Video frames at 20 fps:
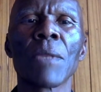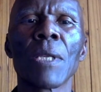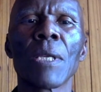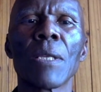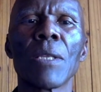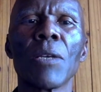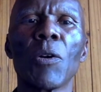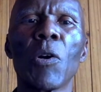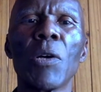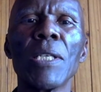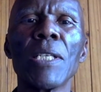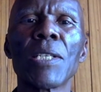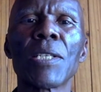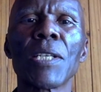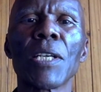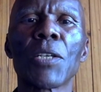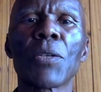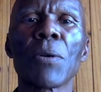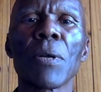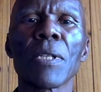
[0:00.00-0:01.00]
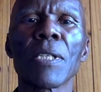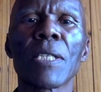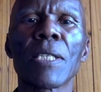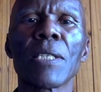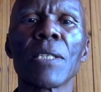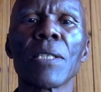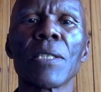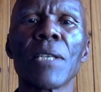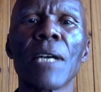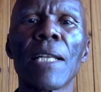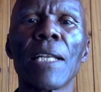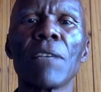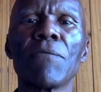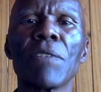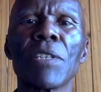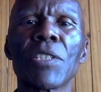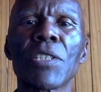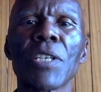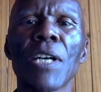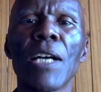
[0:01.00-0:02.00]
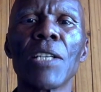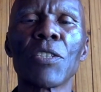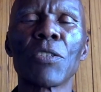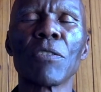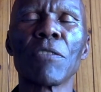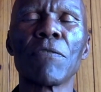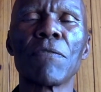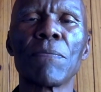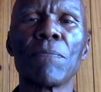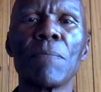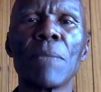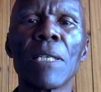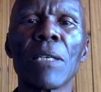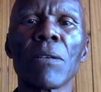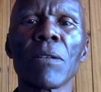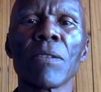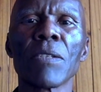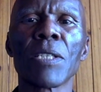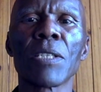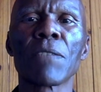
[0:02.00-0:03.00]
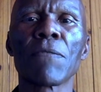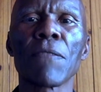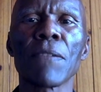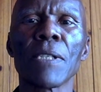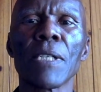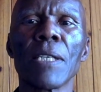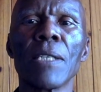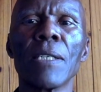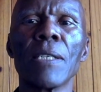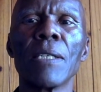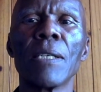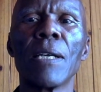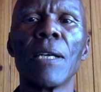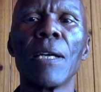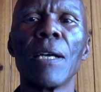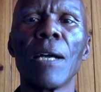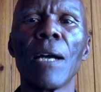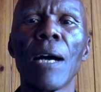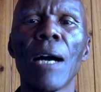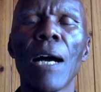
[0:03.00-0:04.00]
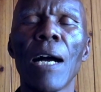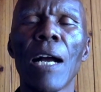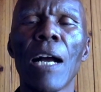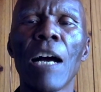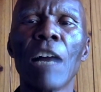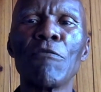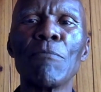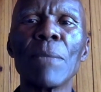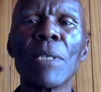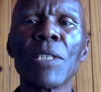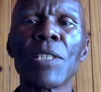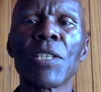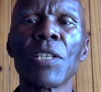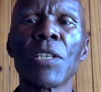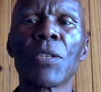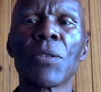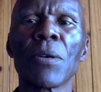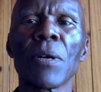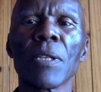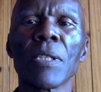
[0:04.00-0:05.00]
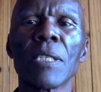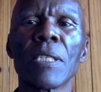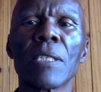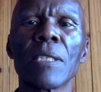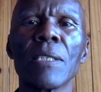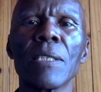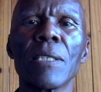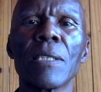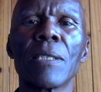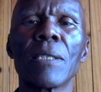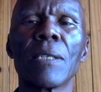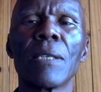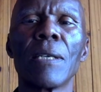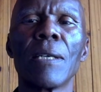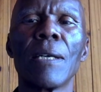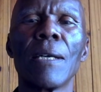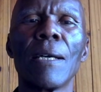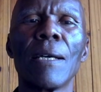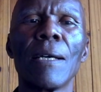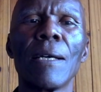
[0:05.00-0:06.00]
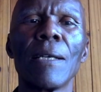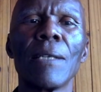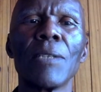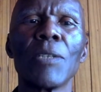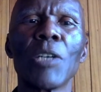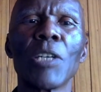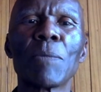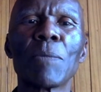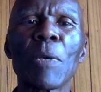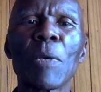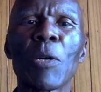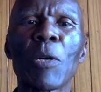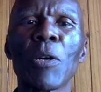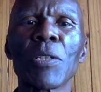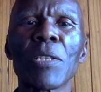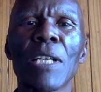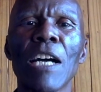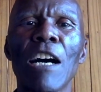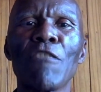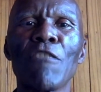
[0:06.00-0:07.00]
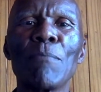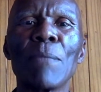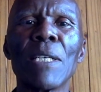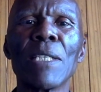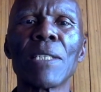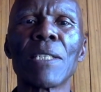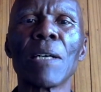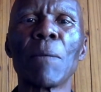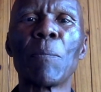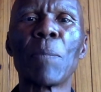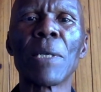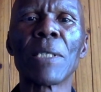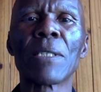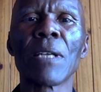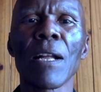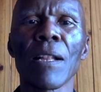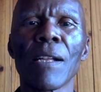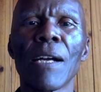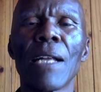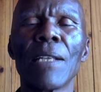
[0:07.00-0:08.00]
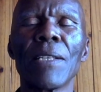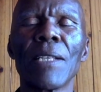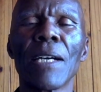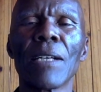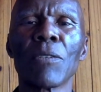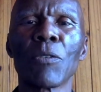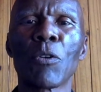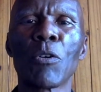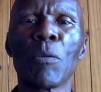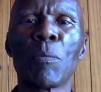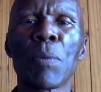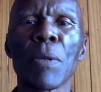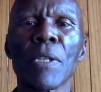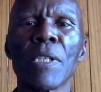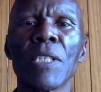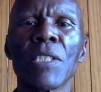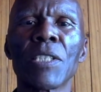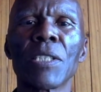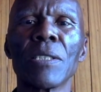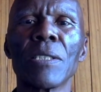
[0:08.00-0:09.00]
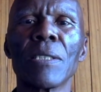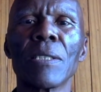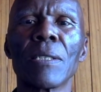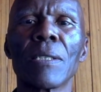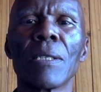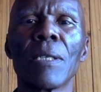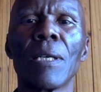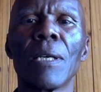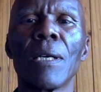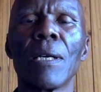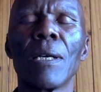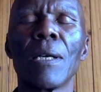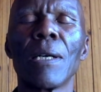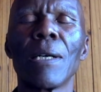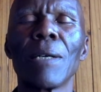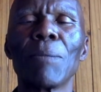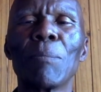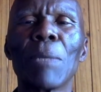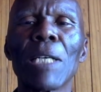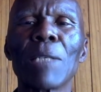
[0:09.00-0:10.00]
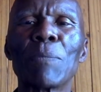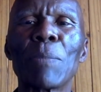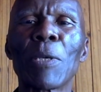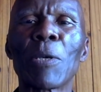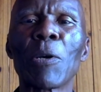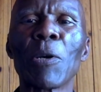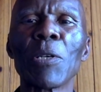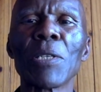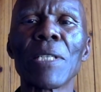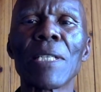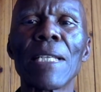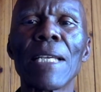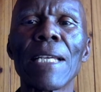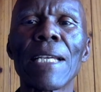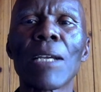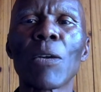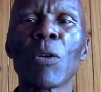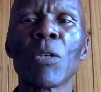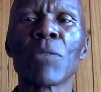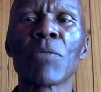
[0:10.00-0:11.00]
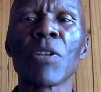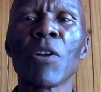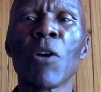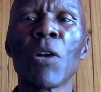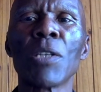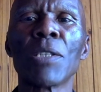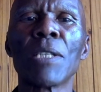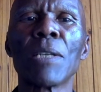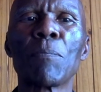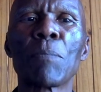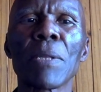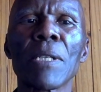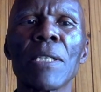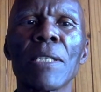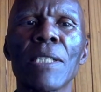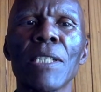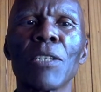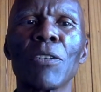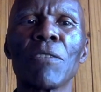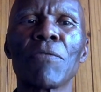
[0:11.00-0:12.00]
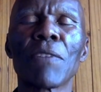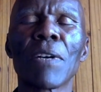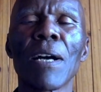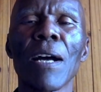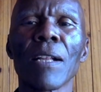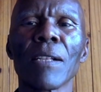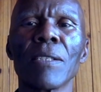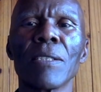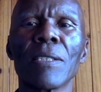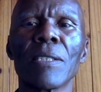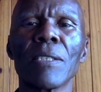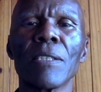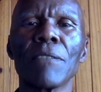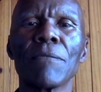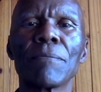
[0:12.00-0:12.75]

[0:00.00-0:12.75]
The only securities that have a chance of being risk-free are government securities, not because governments are better run than corporations, but because they control the printing of currency.